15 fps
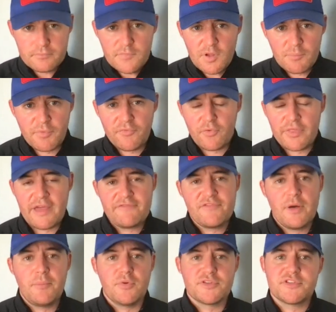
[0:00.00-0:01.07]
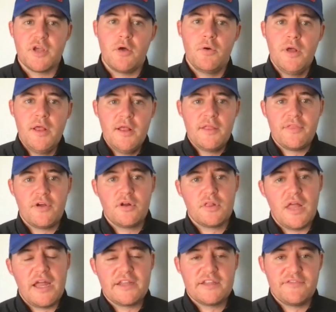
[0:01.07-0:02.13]
before that fumble. So there are a
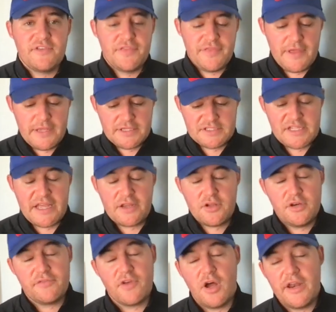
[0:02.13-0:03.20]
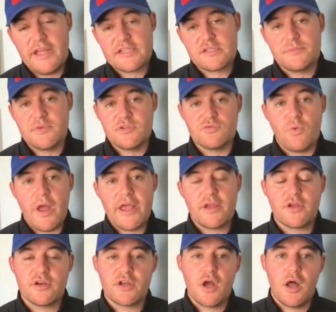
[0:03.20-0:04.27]
lot of different things that could have gone SMU's way,
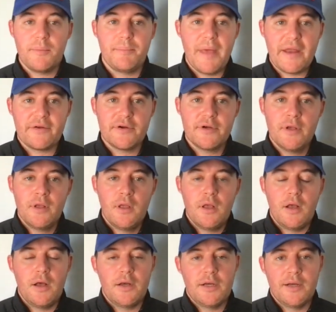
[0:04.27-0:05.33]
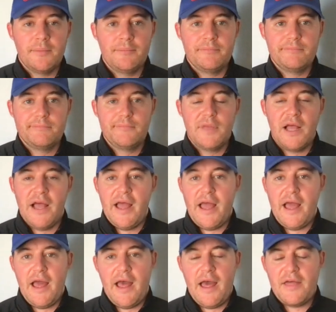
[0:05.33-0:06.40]
could have gone better. I
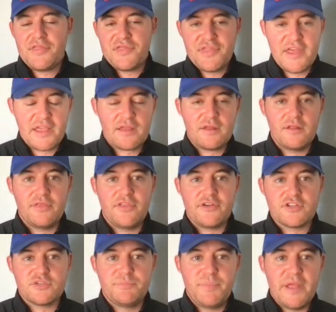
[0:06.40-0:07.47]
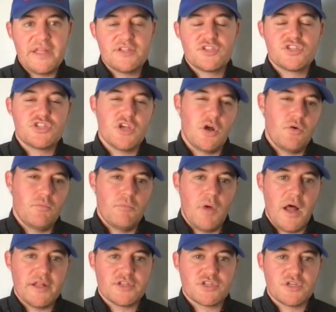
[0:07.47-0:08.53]
think there's been so
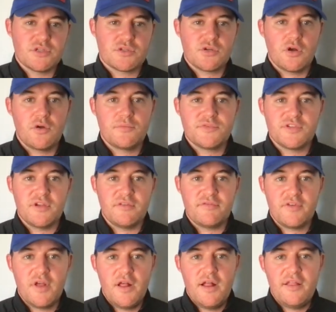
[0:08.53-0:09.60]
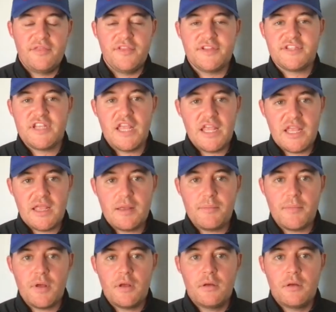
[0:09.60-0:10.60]
much in terms of the team